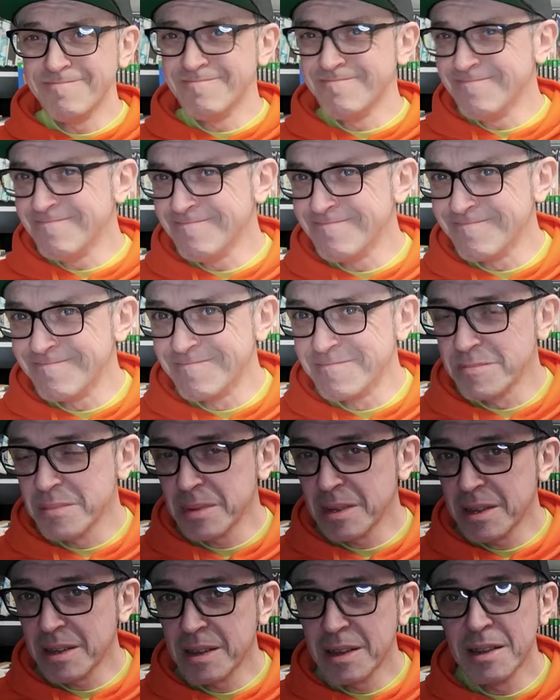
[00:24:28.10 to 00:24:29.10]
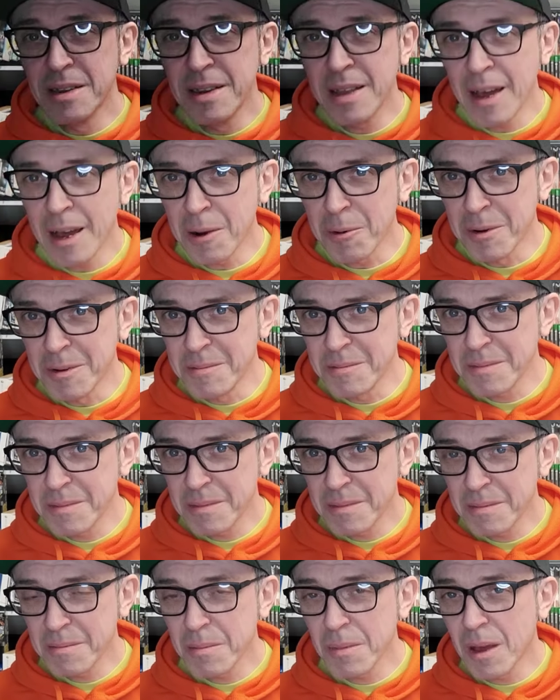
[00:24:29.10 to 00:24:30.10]
no,
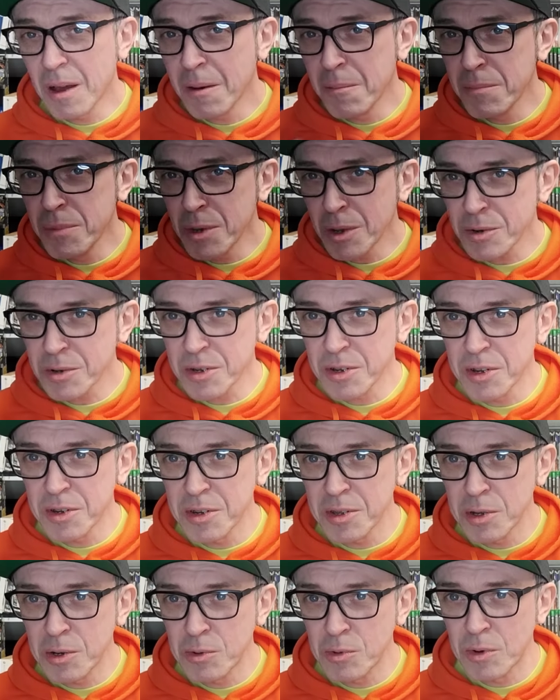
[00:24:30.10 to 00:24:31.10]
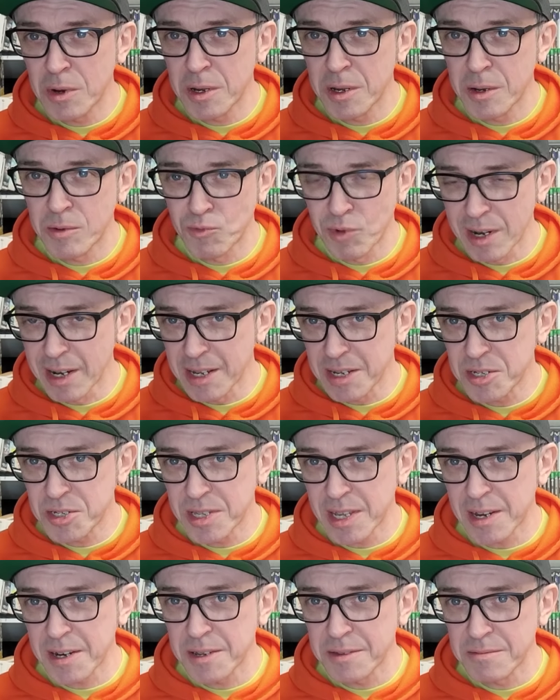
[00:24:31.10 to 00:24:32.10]
I'm not going to release
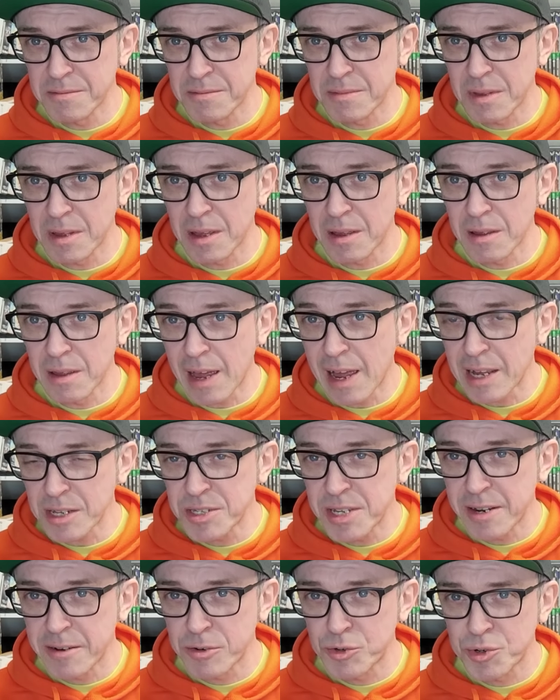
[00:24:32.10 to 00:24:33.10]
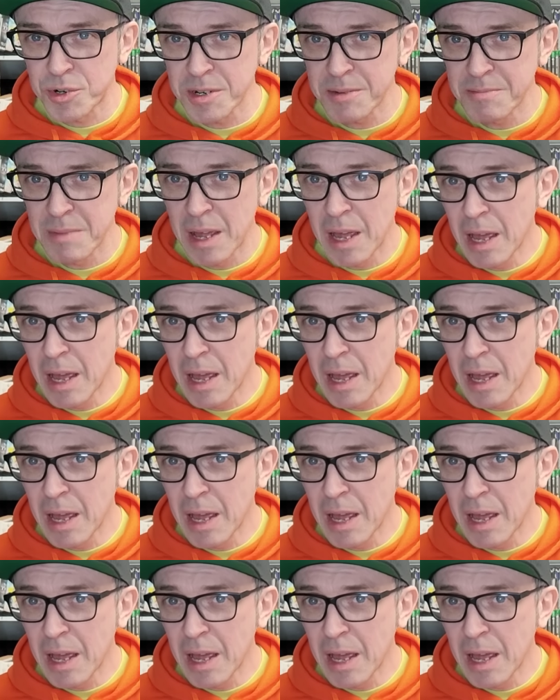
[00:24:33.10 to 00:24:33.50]
that in our territory.